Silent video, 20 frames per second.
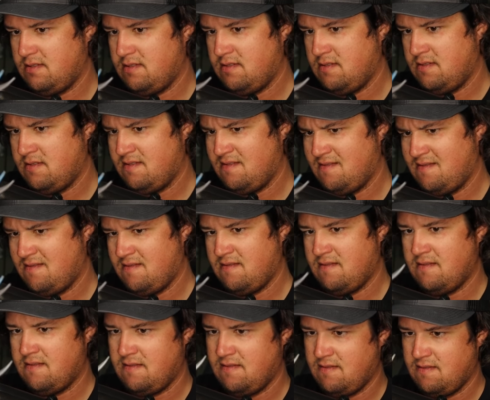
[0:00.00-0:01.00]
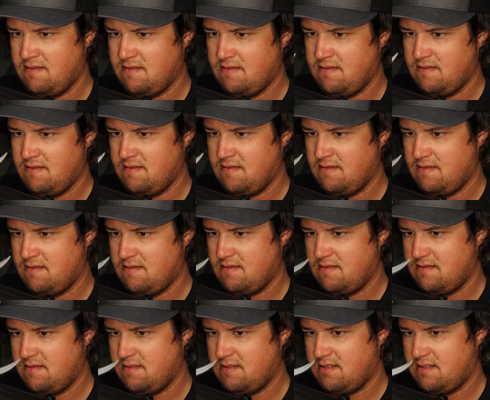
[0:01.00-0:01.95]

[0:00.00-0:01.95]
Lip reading: (no one is talking)